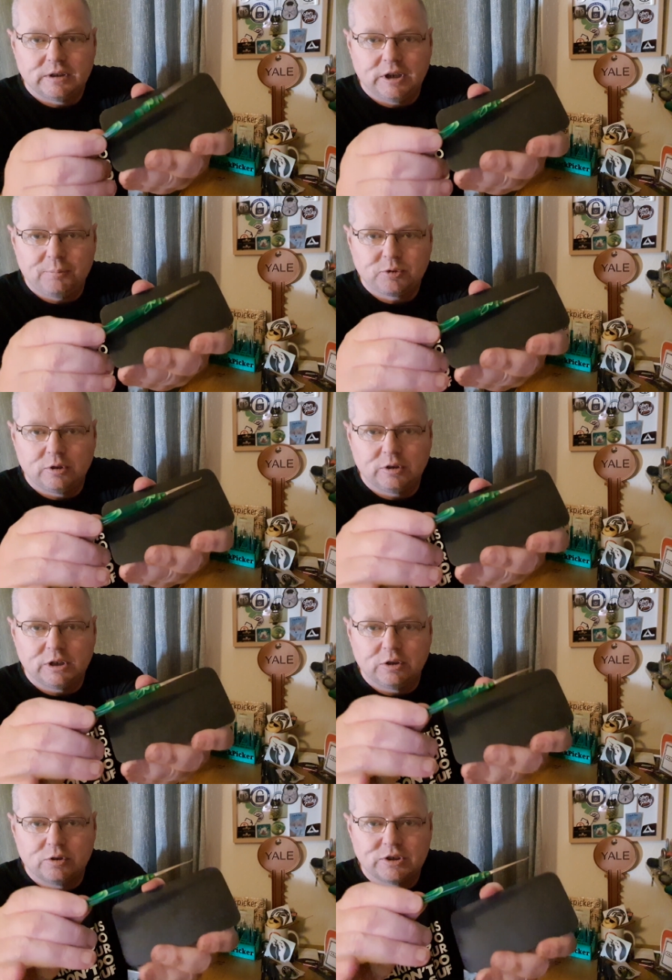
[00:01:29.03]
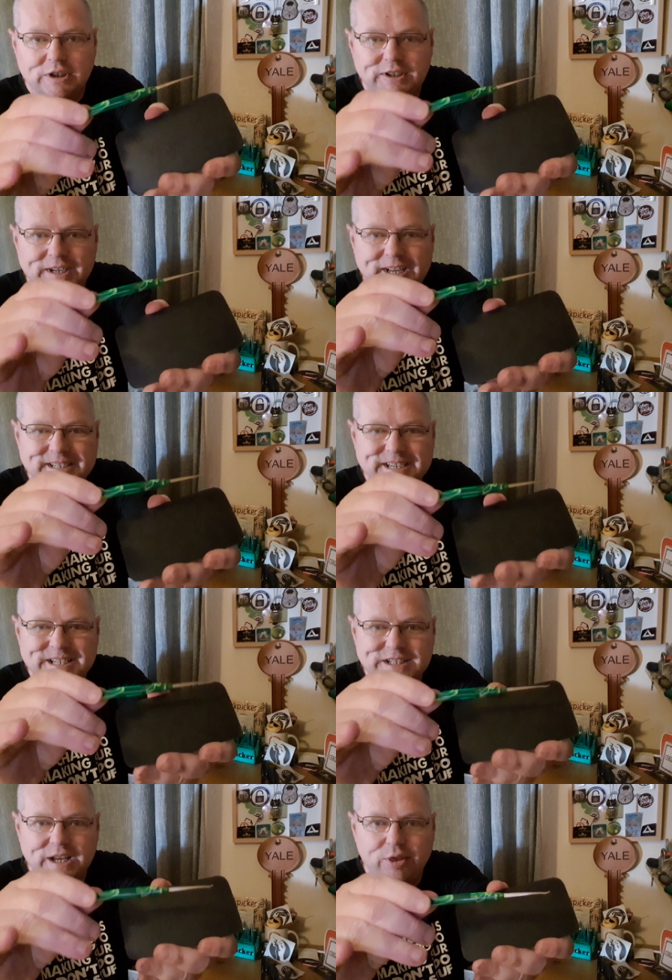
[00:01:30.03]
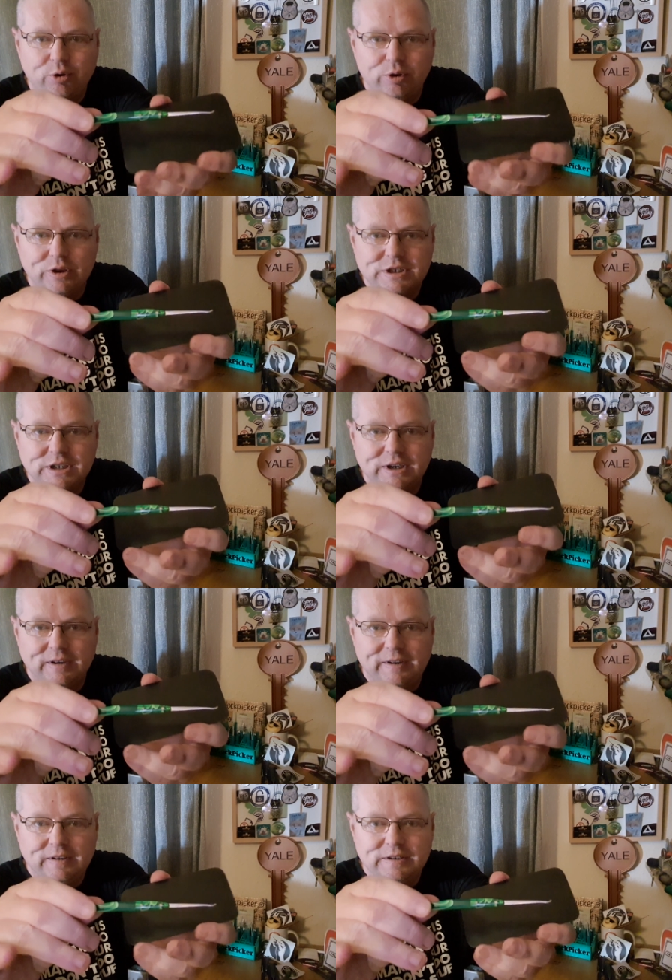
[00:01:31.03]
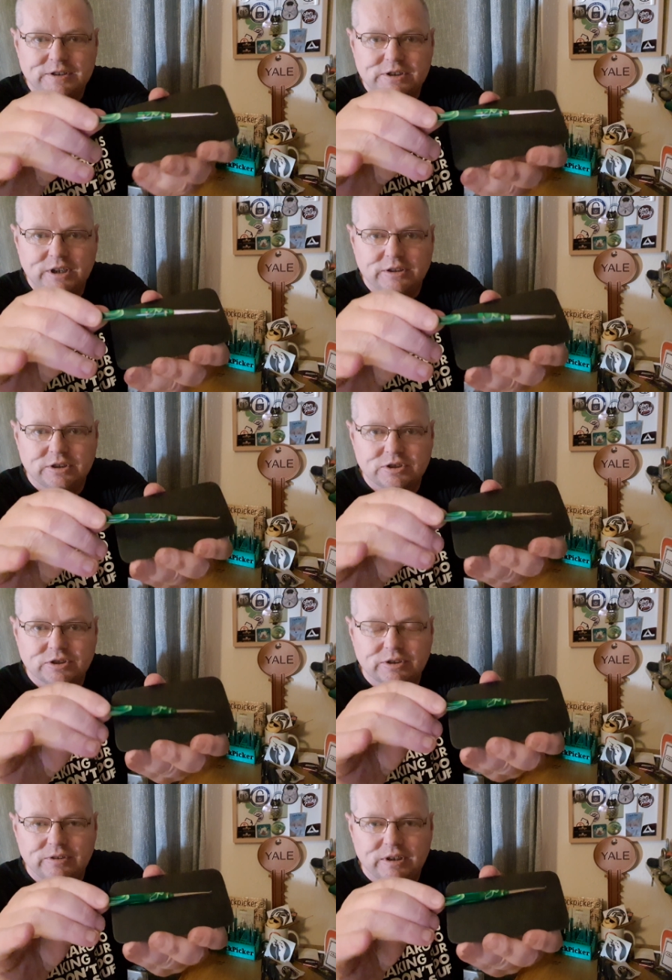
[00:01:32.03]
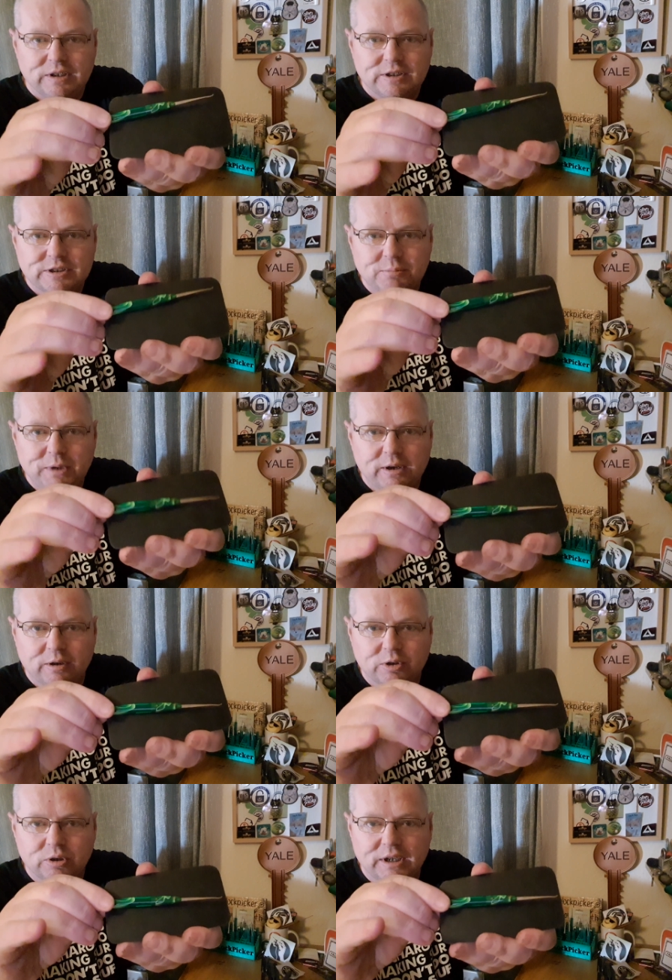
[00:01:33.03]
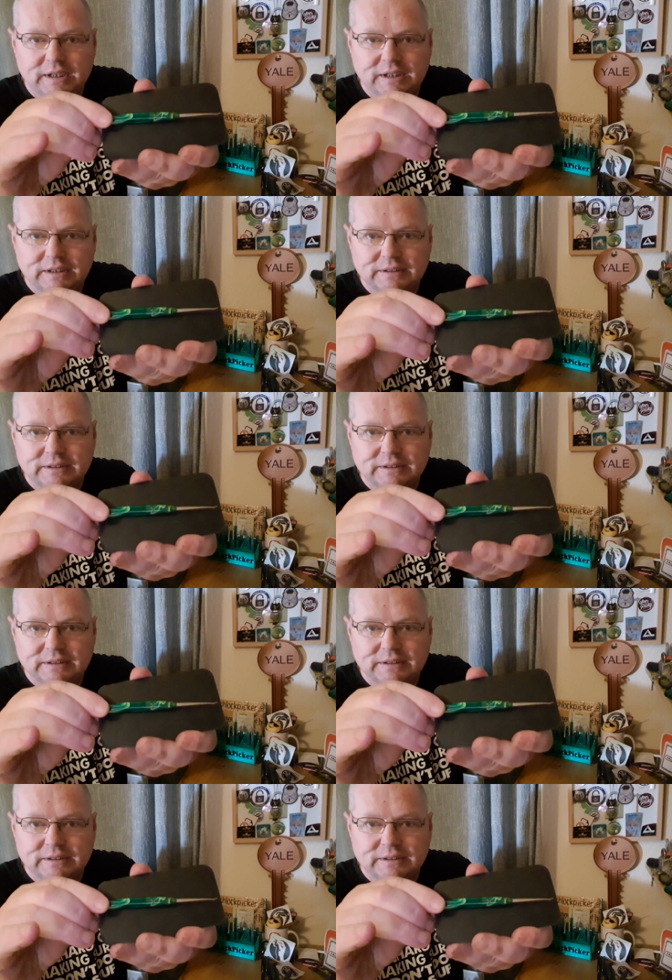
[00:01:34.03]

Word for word: Absolutely gorgeous. And you can actually see through this here. This is not just, this is made acrylic.